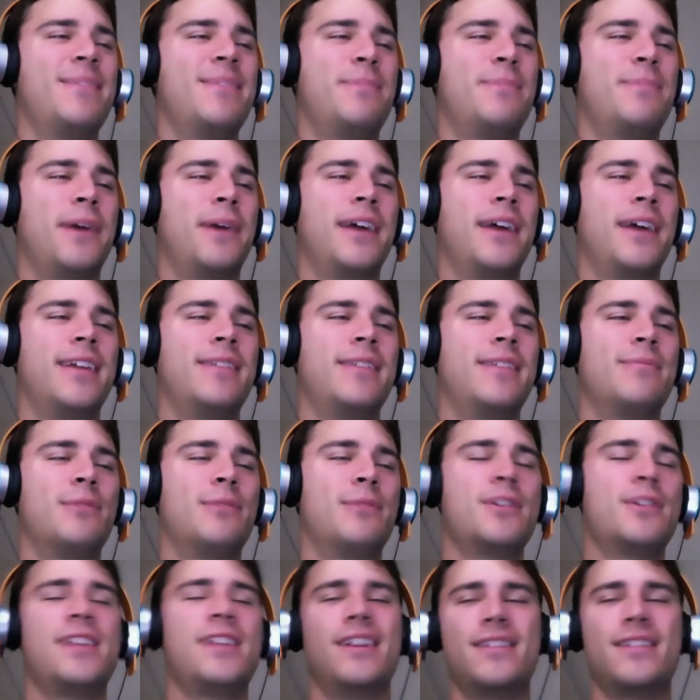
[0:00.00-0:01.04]
But more
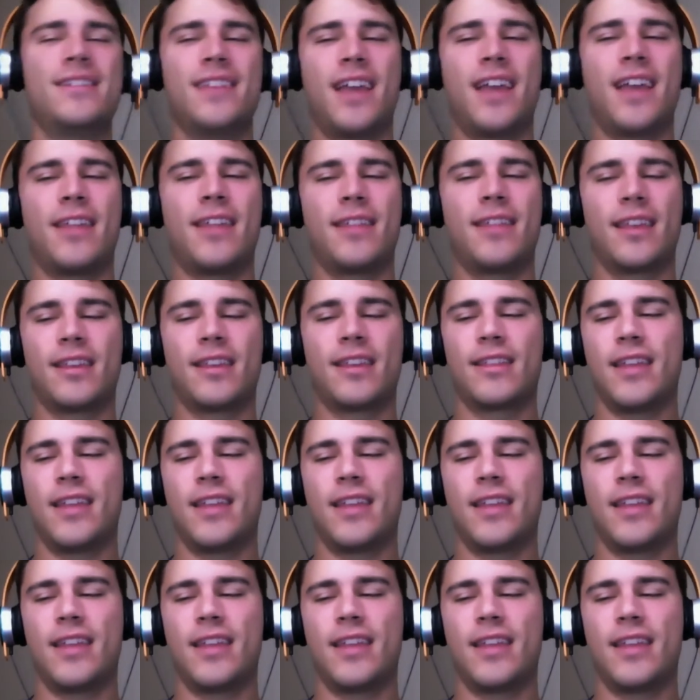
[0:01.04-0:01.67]
seriously, I think